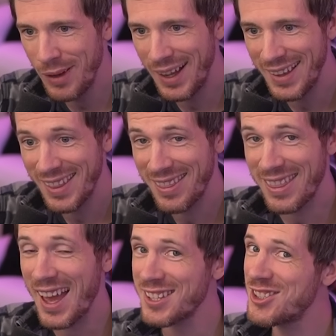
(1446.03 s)
but
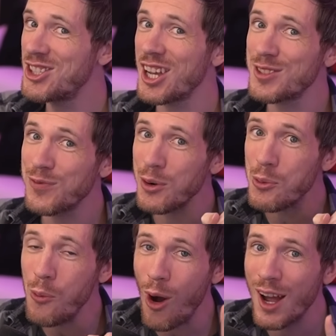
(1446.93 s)
that's just for
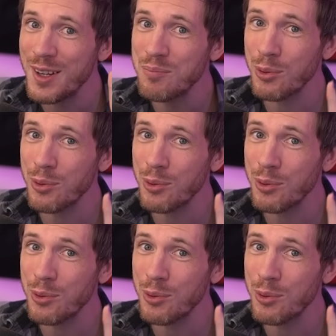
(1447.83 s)
one